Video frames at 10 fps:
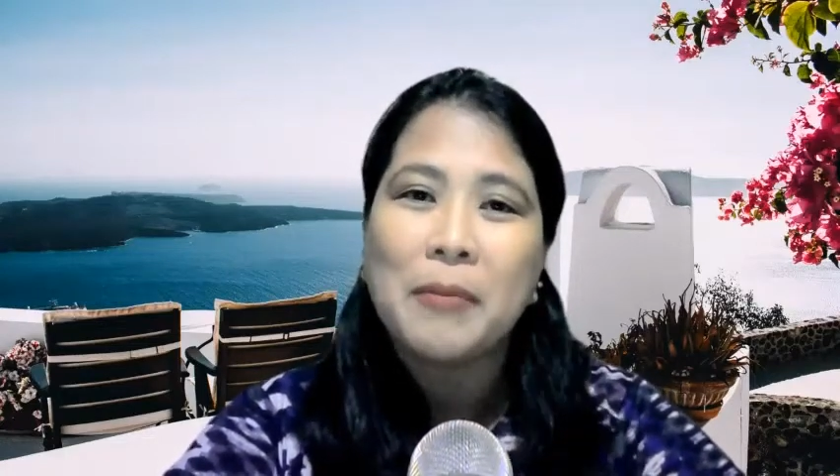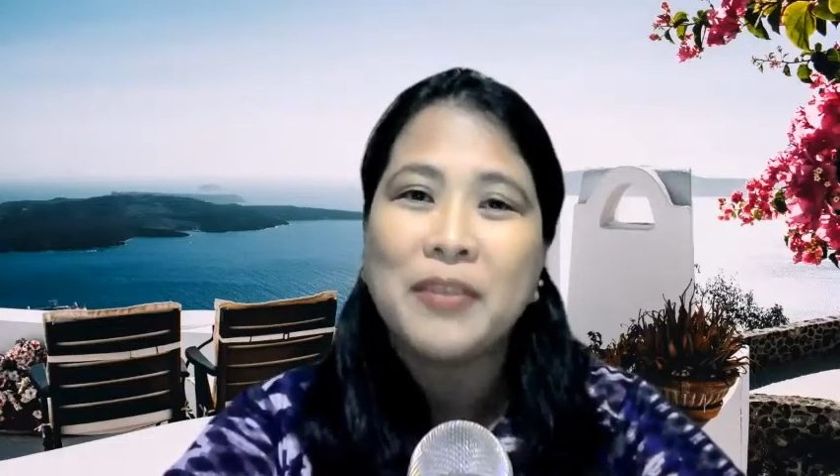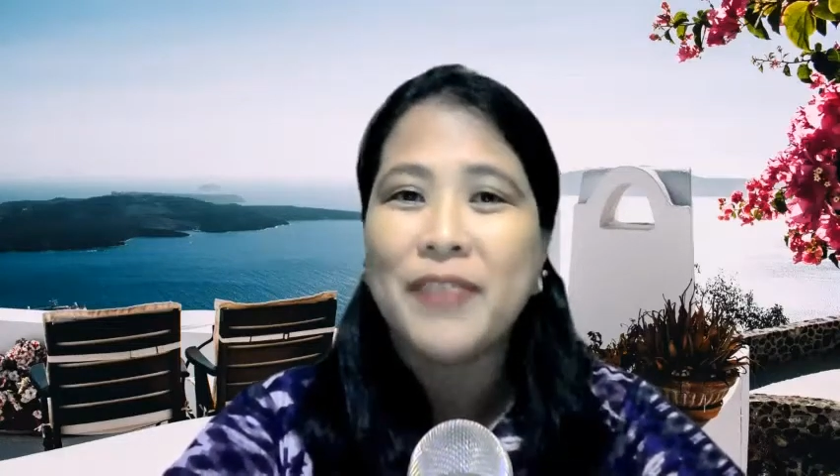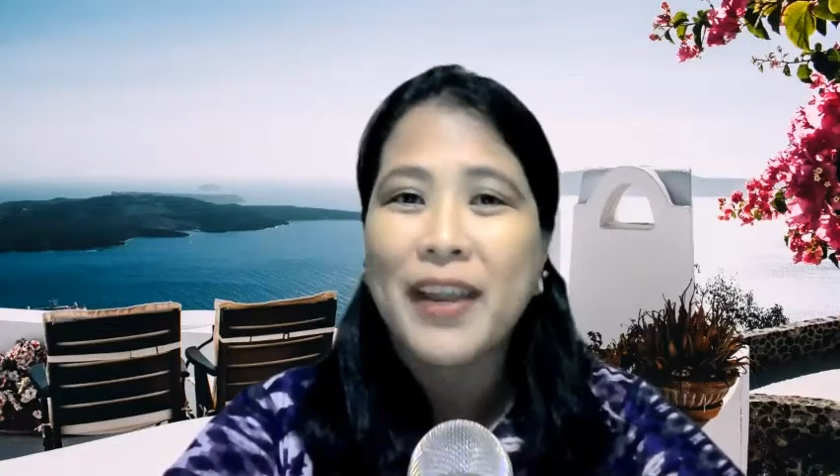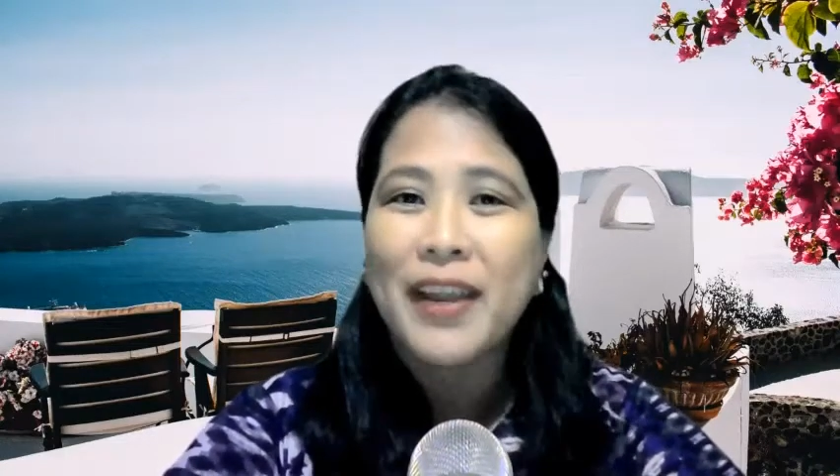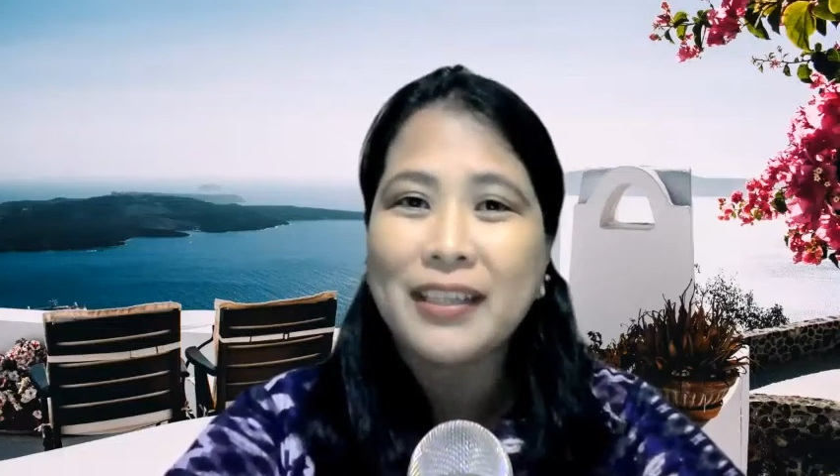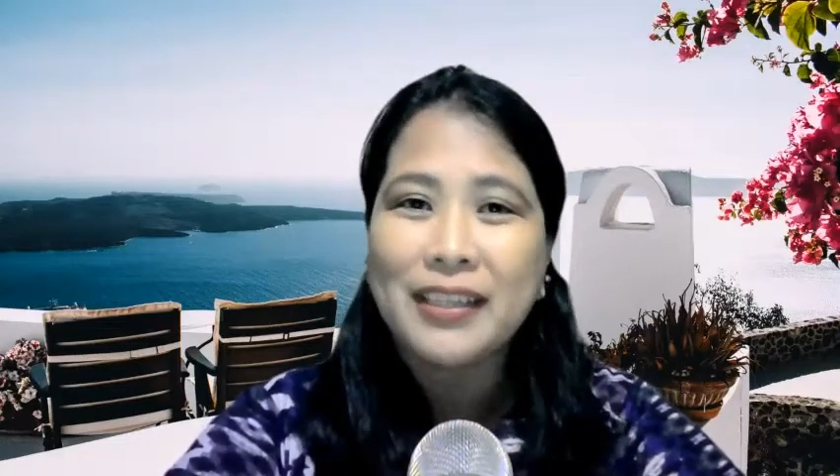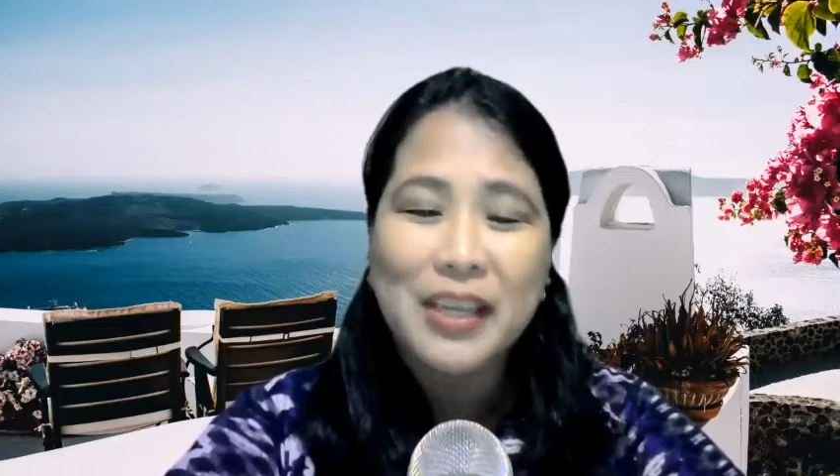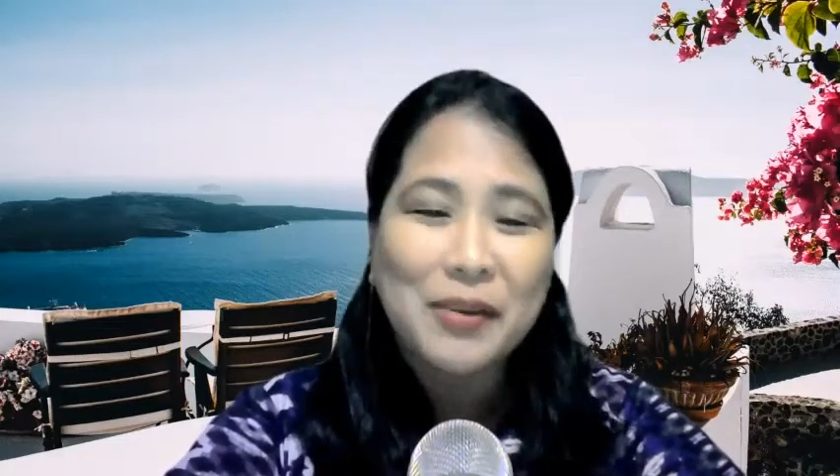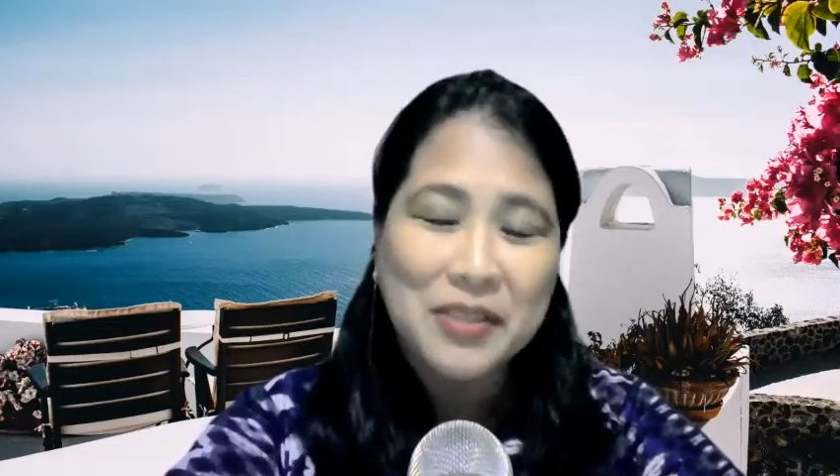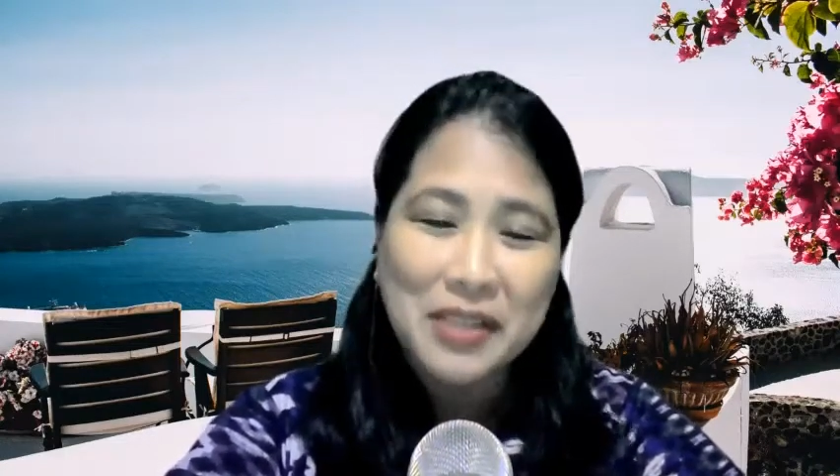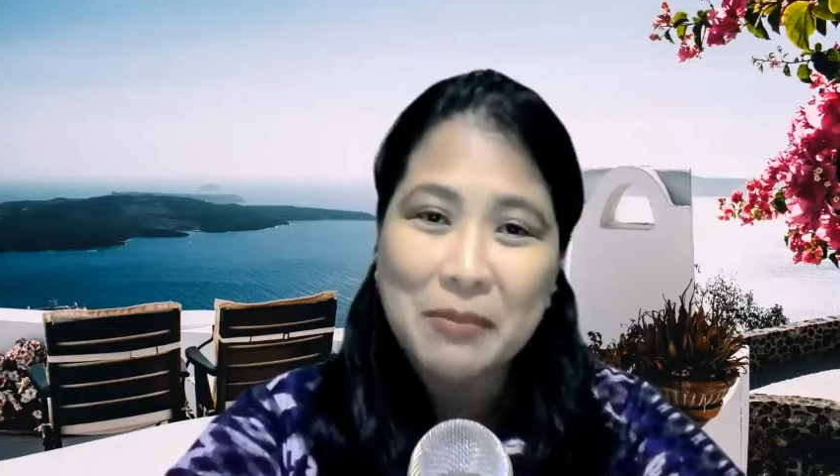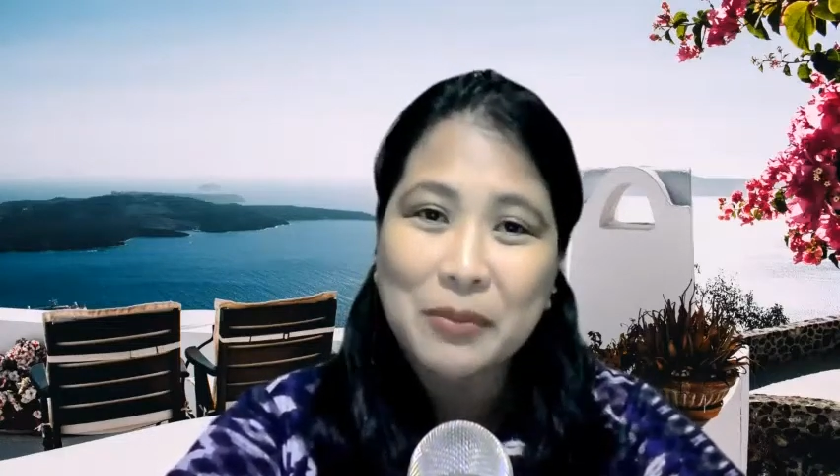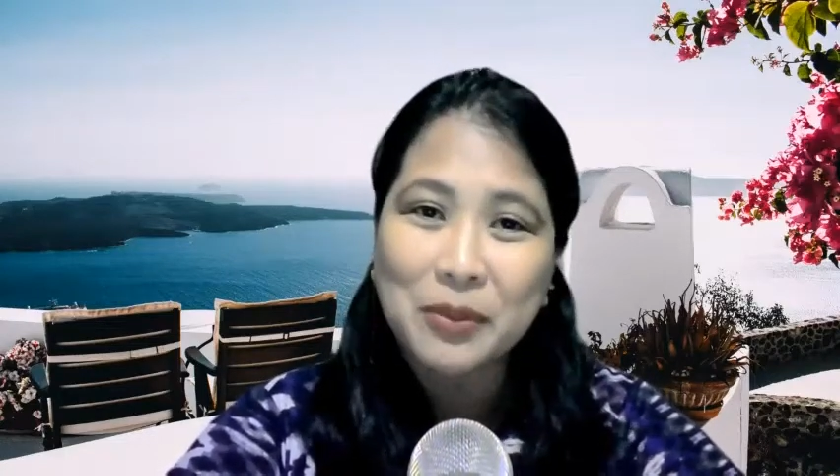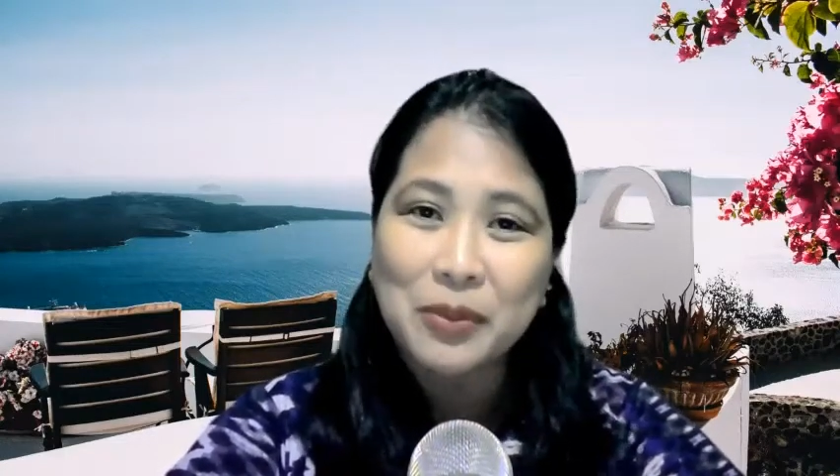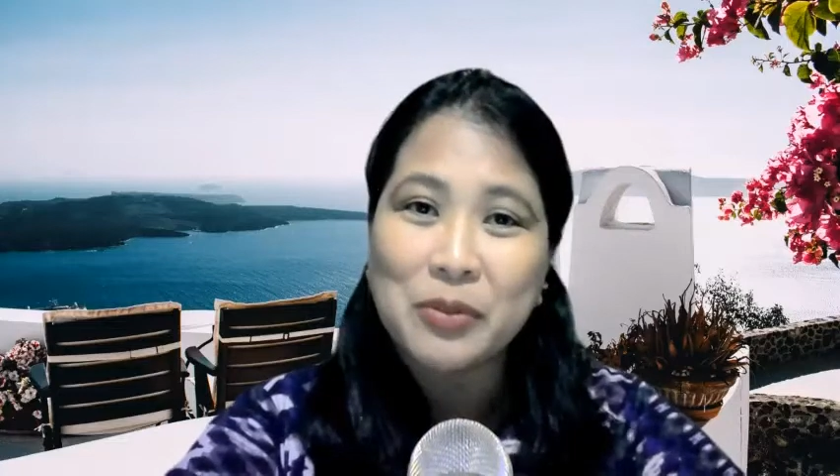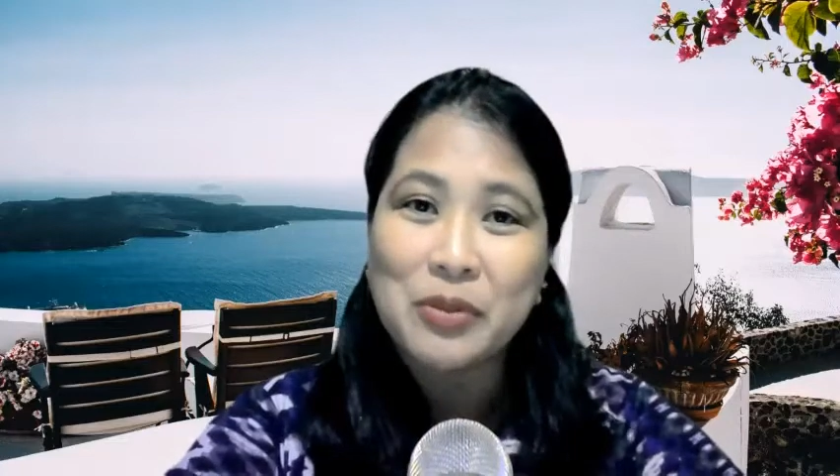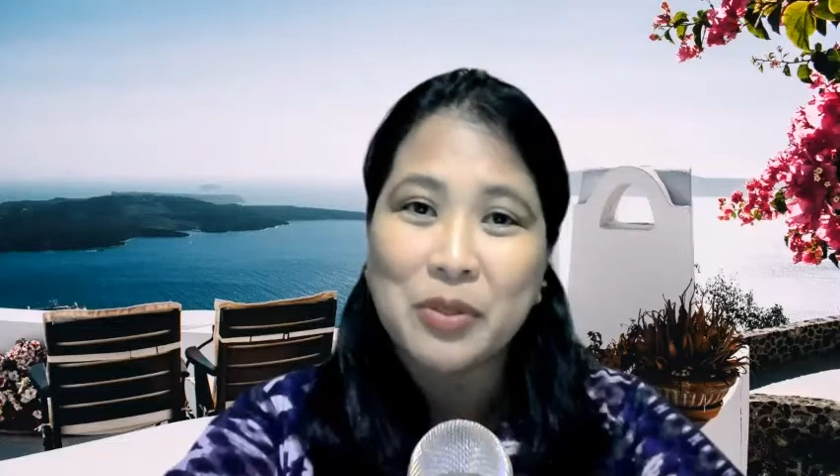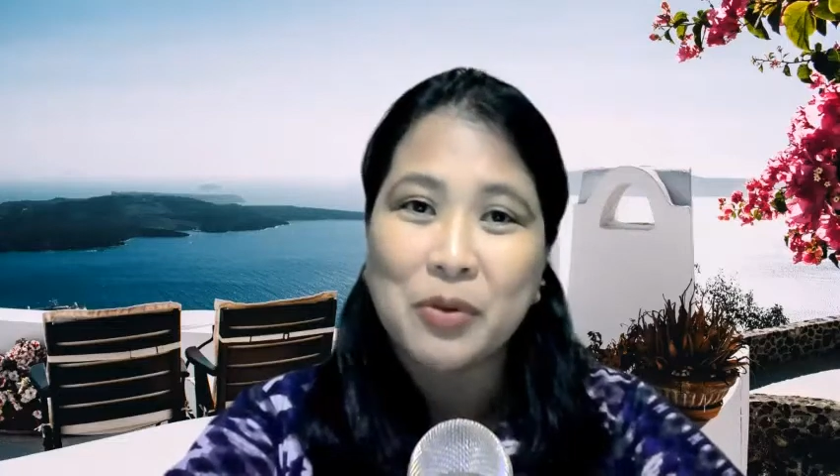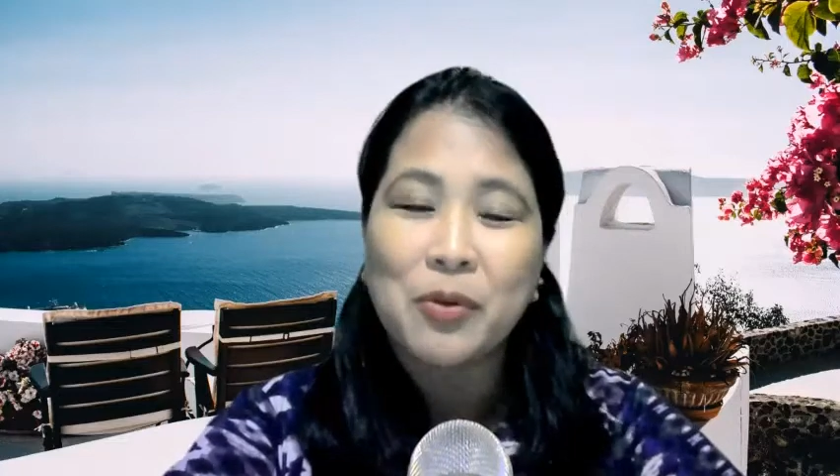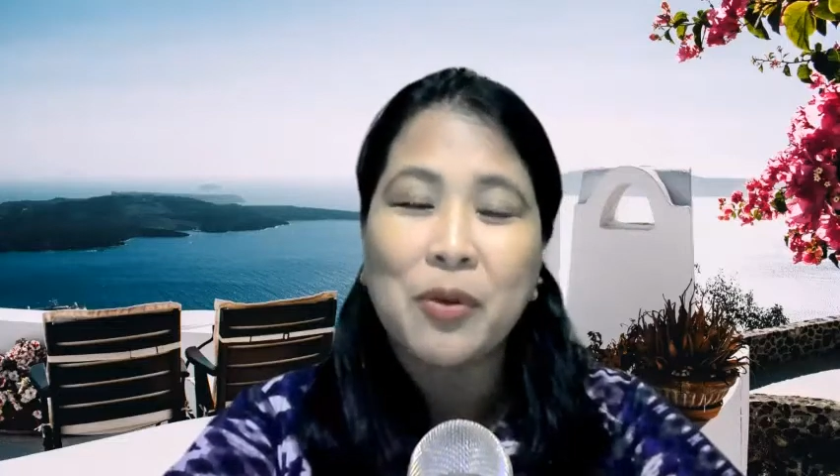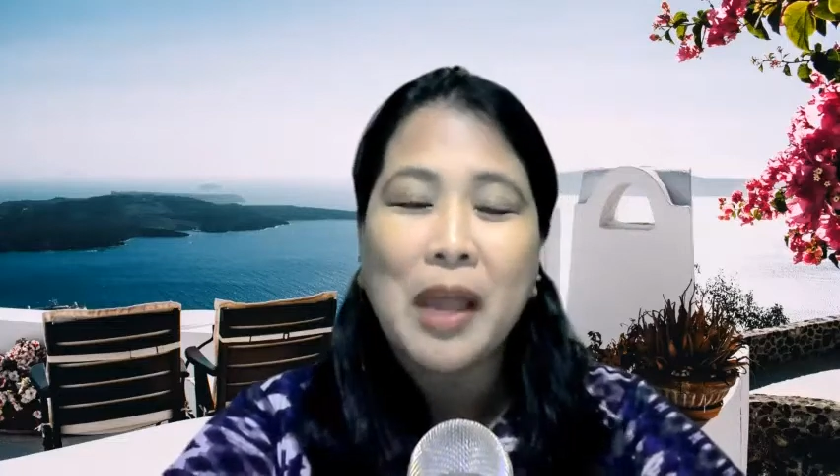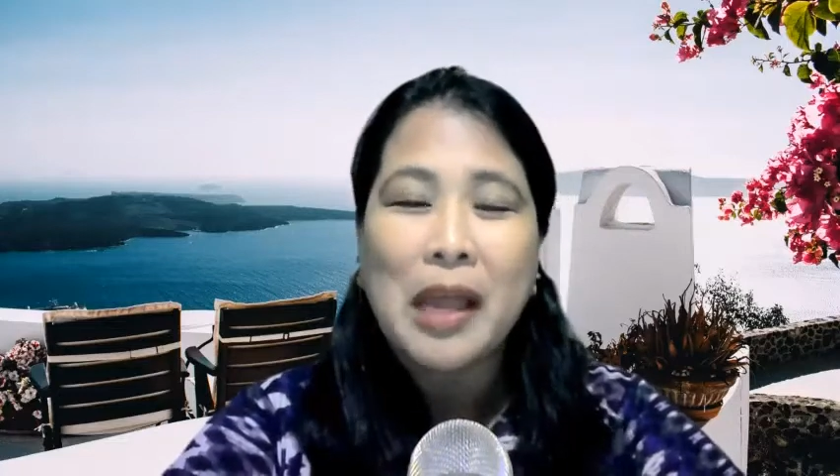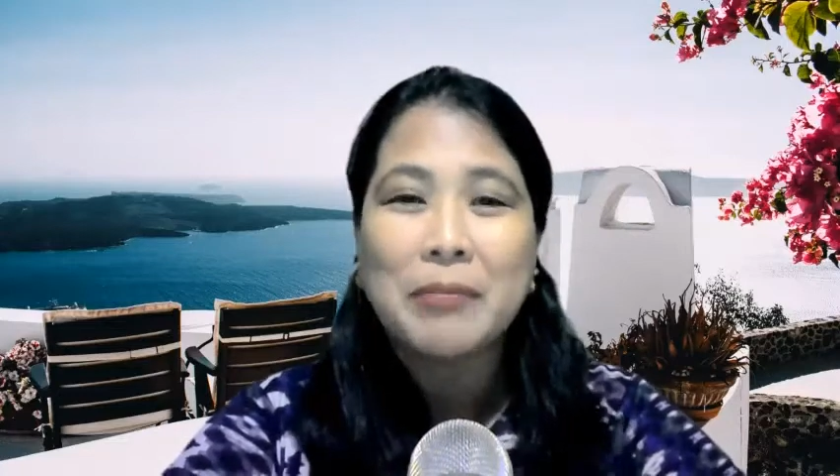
but finally he was able to do so